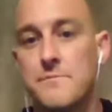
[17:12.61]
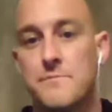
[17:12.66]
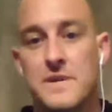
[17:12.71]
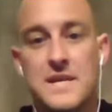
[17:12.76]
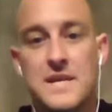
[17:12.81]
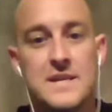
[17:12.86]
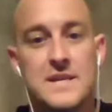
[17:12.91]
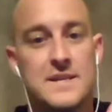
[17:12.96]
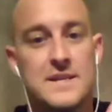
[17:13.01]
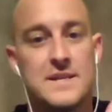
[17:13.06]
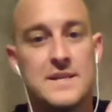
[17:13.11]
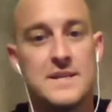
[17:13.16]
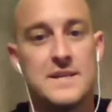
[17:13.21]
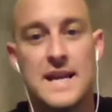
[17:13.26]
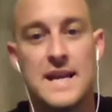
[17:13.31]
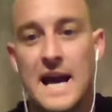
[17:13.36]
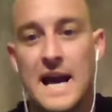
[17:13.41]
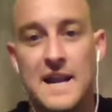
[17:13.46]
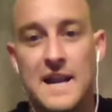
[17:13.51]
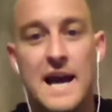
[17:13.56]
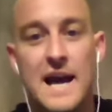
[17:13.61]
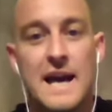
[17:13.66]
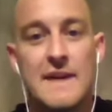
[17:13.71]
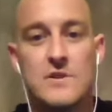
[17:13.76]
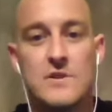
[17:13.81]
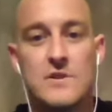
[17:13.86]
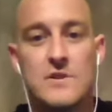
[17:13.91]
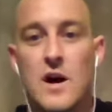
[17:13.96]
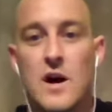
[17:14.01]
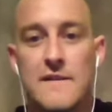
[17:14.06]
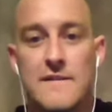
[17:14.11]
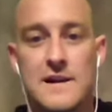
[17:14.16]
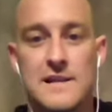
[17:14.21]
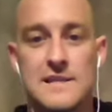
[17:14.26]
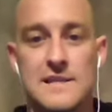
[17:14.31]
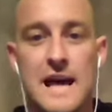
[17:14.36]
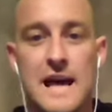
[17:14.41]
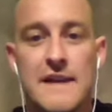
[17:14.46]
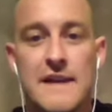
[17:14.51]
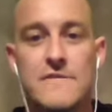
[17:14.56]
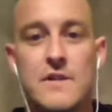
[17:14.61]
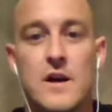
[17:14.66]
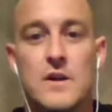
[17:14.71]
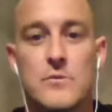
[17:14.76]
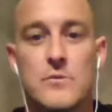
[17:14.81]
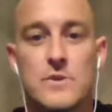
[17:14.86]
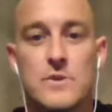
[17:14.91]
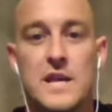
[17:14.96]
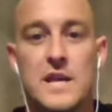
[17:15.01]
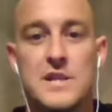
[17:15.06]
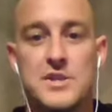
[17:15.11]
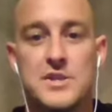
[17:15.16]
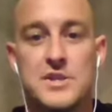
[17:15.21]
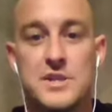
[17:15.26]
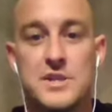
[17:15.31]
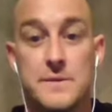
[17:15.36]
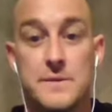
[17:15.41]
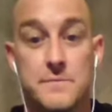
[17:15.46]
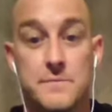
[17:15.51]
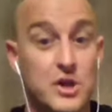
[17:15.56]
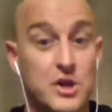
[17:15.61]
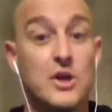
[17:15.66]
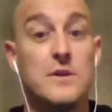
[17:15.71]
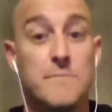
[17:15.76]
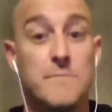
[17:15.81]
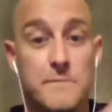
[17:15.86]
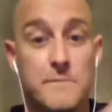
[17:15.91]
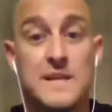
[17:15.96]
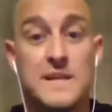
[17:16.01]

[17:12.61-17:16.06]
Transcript: who could be a guy that I have a lifelong relationship,